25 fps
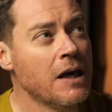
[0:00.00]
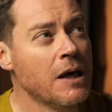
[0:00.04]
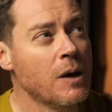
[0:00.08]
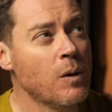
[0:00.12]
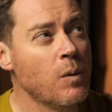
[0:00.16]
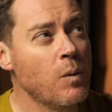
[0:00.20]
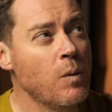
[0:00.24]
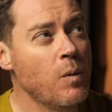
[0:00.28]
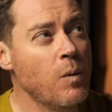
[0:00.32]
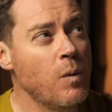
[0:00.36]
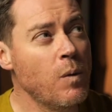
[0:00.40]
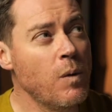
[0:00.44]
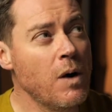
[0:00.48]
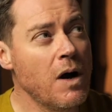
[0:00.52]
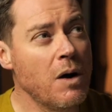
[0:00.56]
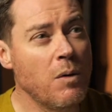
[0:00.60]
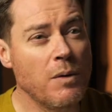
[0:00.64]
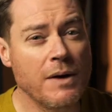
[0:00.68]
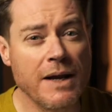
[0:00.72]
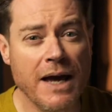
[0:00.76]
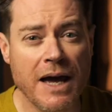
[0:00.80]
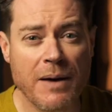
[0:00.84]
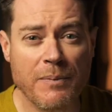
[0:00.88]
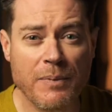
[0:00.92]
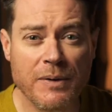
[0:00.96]
What
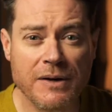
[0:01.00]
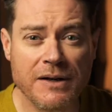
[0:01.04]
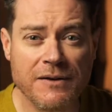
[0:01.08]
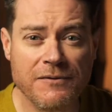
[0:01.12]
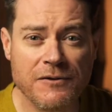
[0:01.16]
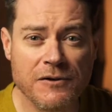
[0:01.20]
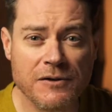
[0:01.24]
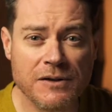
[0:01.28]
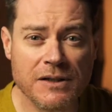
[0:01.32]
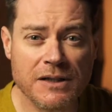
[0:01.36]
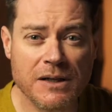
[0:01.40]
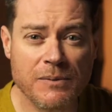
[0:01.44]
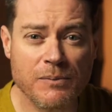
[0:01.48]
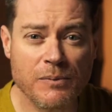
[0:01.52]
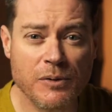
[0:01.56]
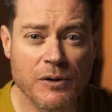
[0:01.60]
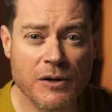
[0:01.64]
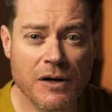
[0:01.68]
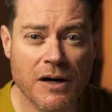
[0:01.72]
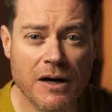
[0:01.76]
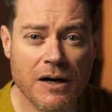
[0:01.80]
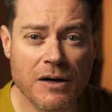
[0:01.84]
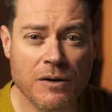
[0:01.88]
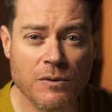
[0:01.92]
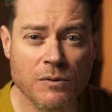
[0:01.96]
would happen if you didn't
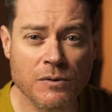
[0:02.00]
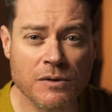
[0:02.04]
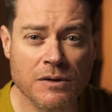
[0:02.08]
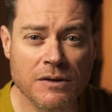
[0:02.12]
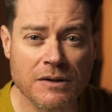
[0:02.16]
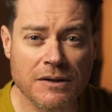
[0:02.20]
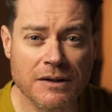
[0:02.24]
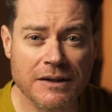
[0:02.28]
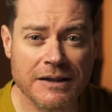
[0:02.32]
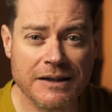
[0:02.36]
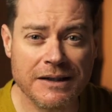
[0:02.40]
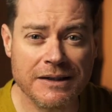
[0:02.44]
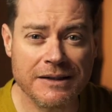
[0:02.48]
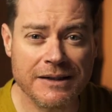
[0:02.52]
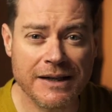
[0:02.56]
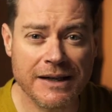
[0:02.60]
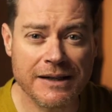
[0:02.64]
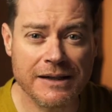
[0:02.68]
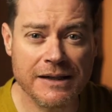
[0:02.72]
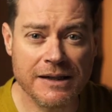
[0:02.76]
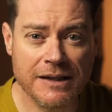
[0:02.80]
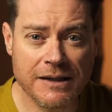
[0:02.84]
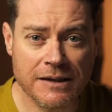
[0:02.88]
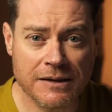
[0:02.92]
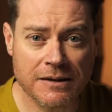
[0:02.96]
put holes in that
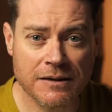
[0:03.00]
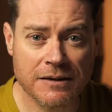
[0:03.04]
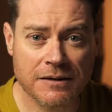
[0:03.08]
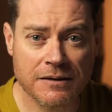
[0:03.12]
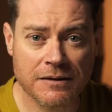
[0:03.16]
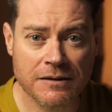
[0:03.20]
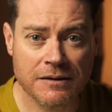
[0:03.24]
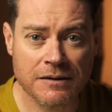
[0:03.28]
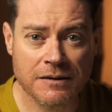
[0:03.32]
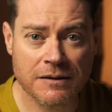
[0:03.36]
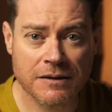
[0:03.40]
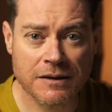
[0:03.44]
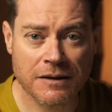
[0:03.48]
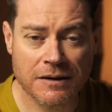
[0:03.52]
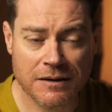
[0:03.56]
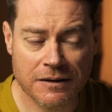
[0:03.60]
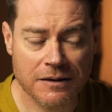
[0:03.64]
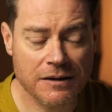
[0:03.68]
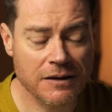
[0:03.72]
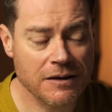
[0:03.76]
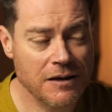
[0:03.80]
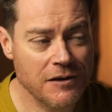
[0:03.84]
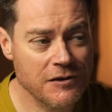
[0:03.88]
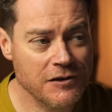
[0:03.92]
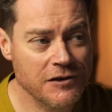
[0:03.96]
lid?
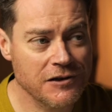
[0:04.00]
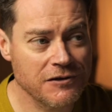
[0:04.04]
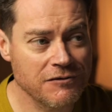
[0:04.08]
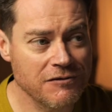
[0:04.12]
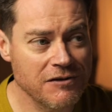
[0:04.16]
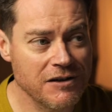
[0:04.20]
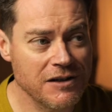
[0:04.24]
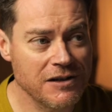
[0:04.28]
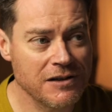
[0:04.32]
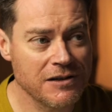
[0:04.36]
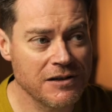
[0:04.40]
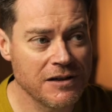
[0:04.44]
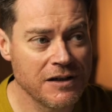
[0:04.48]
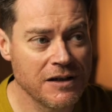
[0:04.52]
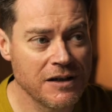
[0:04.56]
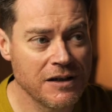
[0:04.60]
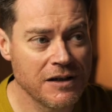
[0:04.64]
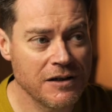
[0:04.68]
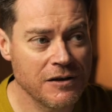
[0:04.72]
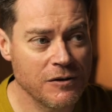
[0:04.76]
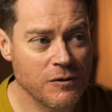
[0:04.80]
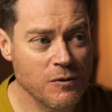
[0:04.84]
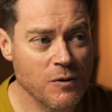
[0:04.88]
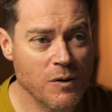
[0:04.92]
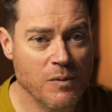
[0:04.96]
The answer is
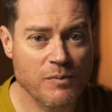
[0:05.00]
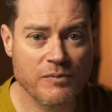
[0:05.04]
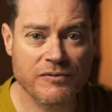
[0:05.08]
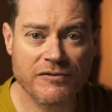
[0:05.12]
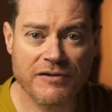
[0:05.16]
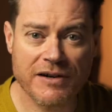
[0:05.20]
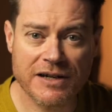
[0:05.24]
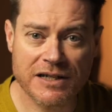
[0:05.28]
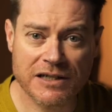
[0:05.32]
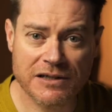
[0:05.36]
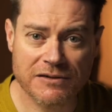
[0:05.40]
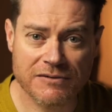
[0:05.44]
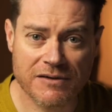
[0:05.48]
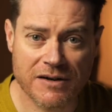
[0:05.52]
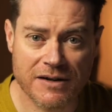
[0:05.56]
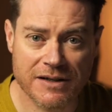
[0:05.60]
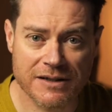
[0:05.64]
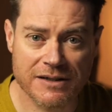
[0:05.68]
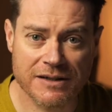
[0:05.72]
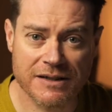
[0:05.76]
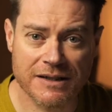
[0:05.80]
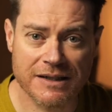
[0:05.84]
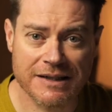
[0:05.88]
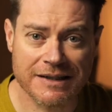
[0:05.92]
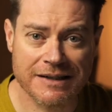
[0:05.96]
you're
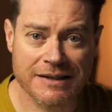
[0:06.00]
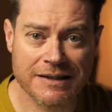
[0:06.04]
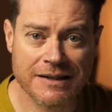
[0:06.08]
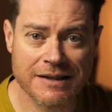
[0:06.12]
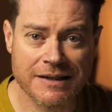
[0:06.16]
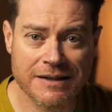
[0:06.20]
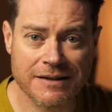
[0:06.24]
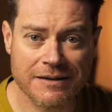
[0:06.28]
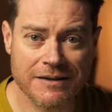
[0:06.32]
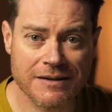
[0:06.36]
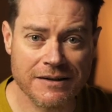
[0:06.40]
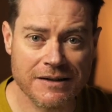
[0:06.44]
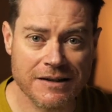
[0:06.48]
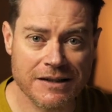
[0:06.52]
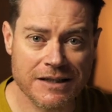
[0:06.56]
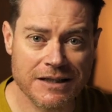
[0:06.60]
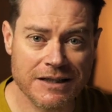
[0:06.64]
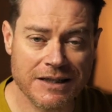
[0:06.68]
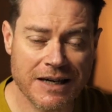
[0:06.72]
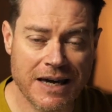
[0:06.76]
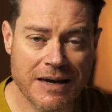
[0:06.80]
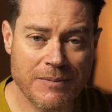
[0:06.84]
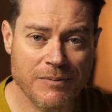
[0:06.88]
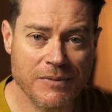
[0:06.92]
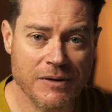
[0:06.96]
pressurizing the
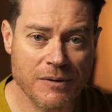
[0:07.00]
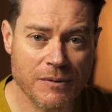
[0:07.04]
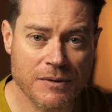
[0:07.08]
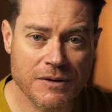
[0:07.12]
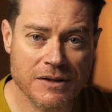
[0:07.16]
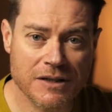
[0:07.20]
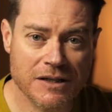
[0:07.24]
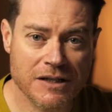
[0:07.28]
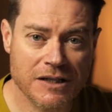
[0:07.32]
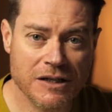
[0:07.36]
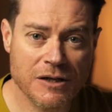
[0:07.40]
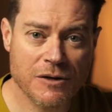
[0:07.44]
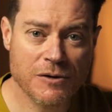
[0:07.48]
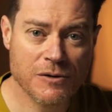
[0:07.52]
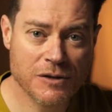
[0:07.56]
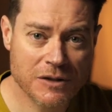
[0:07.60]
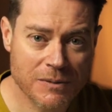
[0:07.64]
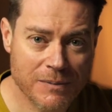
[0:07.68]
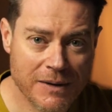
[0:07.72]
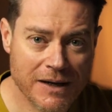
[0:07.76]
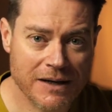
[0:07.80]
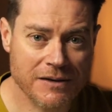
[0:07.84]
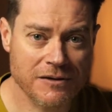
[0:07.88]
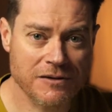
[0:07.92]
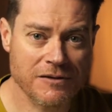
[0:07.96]
chamber with a huge
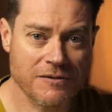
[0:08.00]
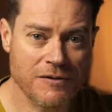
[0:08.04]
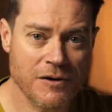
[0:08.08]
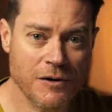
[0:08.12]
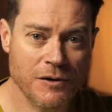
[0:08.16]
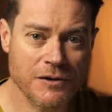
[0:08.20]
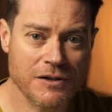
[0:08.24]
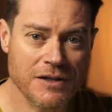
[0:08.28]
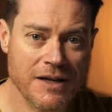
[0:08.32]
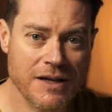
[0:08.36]
amount of hot